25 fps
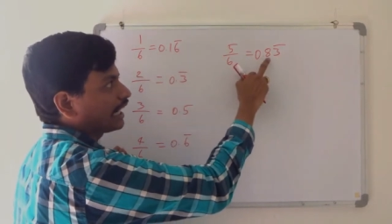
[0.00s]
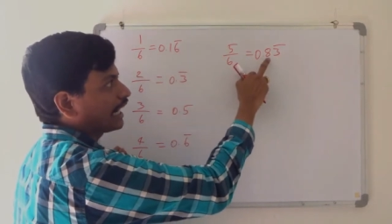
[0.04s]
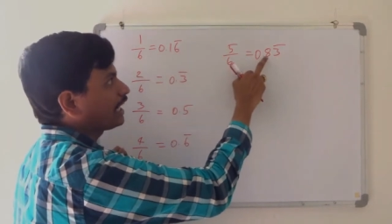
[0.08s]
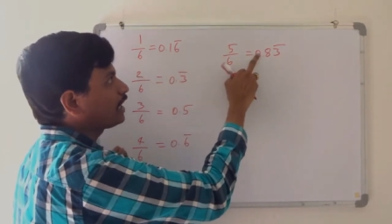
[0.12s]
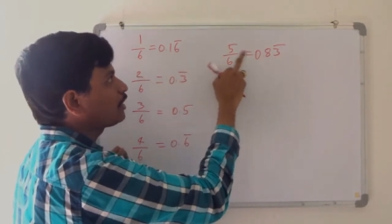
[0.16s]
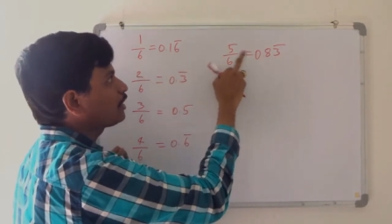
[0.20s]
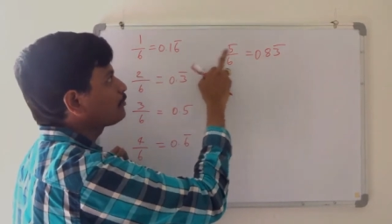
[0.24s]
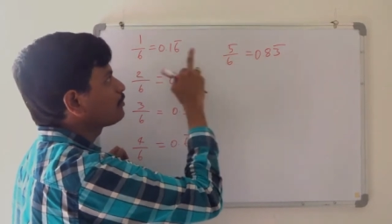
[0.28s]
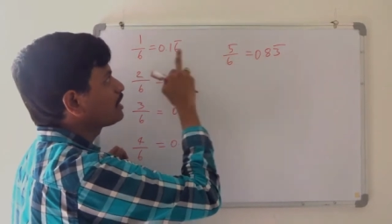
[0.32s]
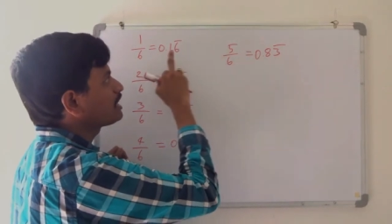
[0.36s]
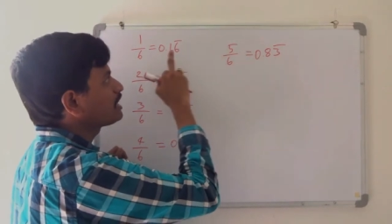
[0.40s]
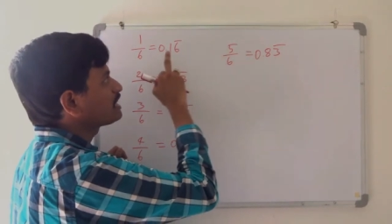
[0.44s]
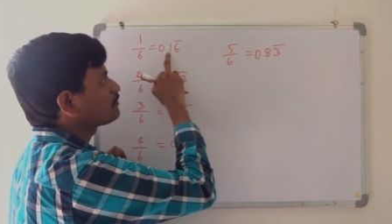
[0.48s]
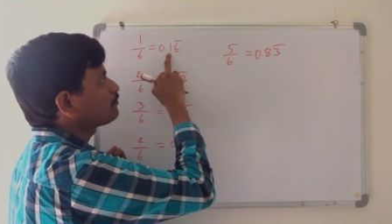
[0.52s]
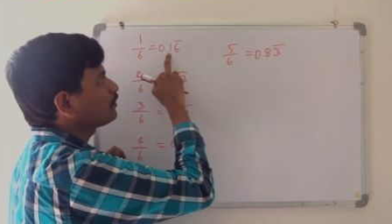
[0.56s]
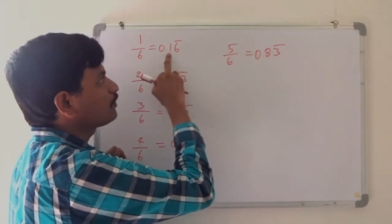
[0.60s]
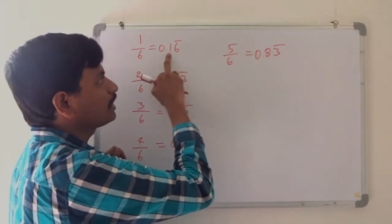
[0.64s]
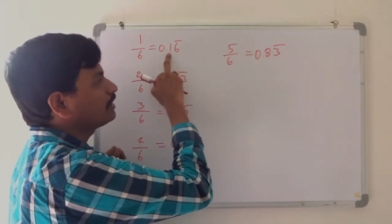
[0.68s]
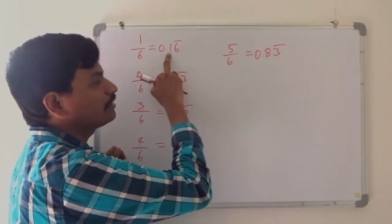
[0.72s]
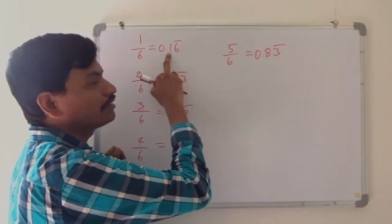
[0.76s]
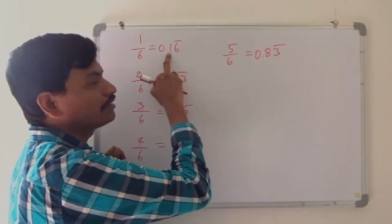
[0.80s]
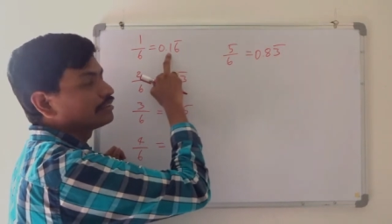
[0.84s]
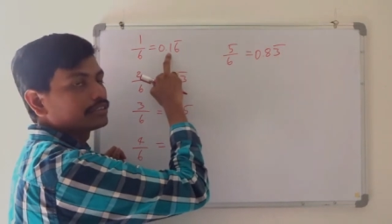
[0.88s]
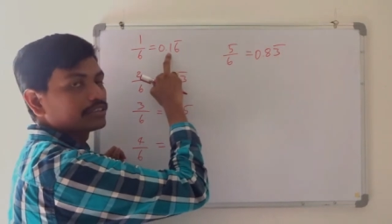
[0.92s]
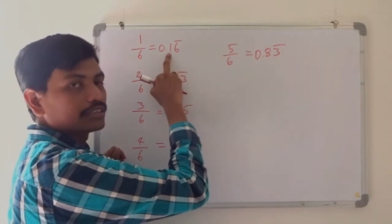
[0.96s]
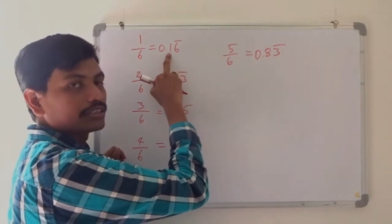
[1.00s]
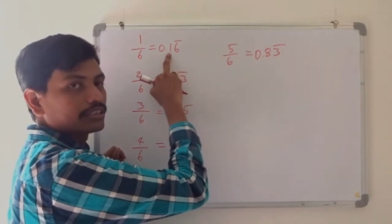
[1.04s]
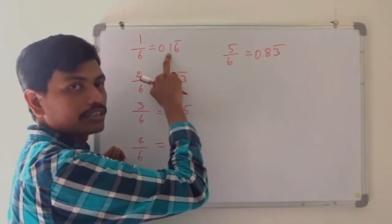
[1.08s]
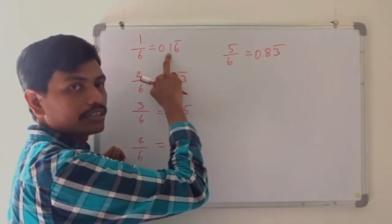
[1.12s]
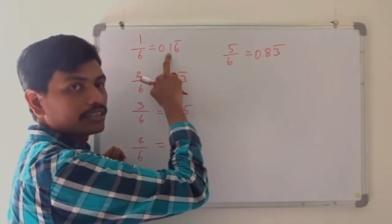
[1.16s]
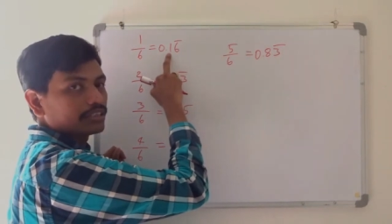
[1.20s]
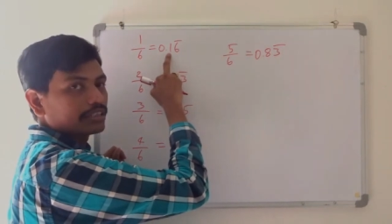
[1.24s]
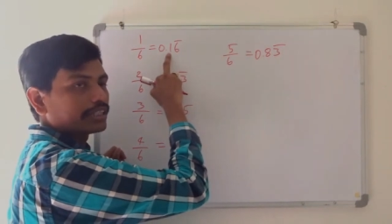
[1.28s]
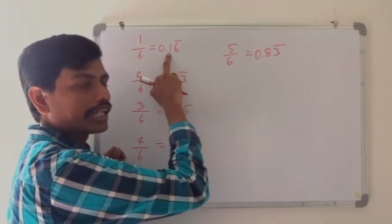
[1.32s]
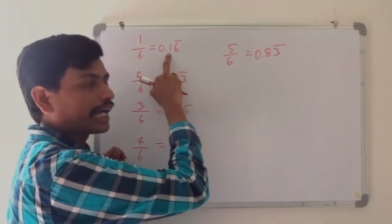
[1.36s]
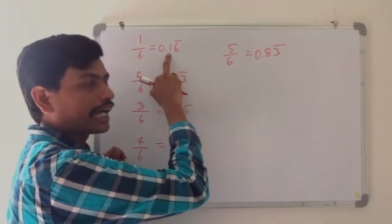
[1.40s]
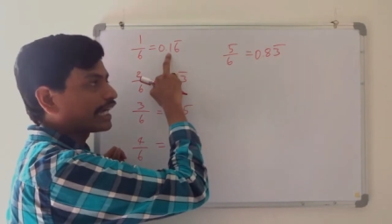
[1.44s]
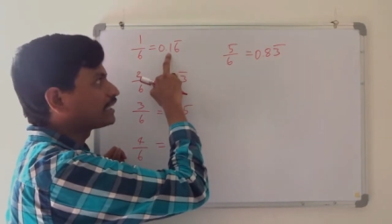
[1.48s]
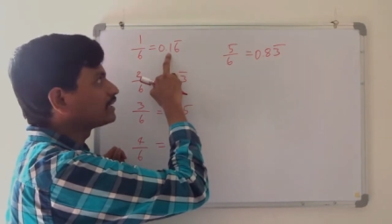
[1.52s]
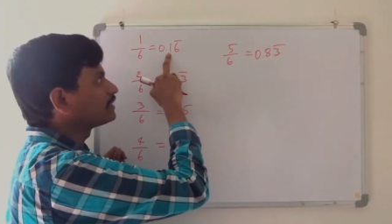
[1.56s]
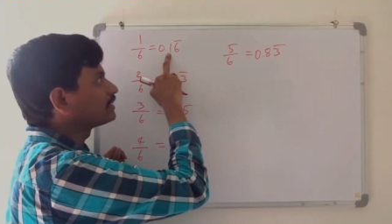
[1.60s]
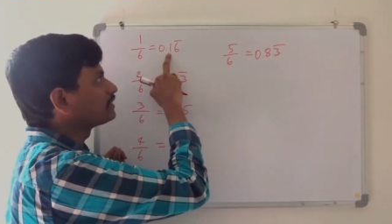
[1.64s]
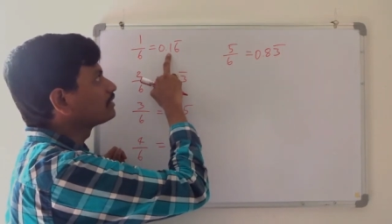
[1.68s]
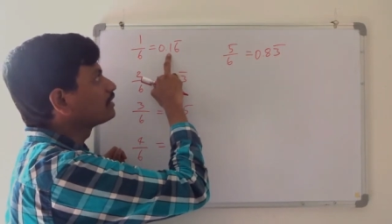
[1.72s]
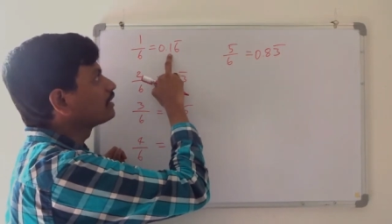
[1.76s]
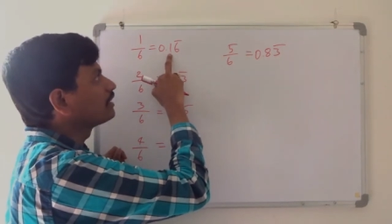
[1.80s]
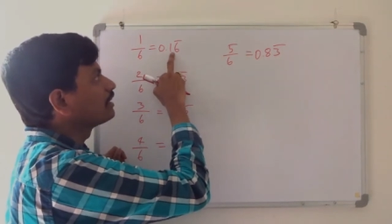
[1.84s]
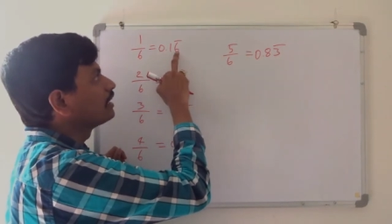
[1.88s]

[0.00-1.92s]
8 plus 1, 9.